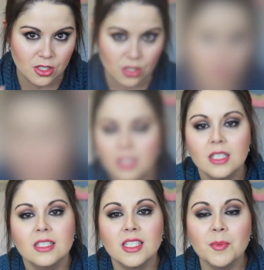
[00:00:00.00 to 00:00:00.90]
to do it.
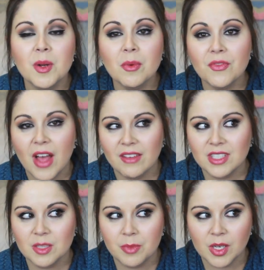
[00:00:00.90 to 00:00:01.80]
Tip number 5
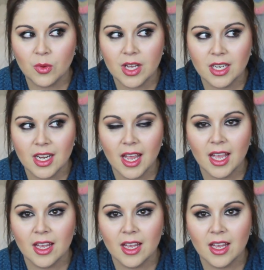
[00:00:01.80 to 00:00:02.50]
is a big one.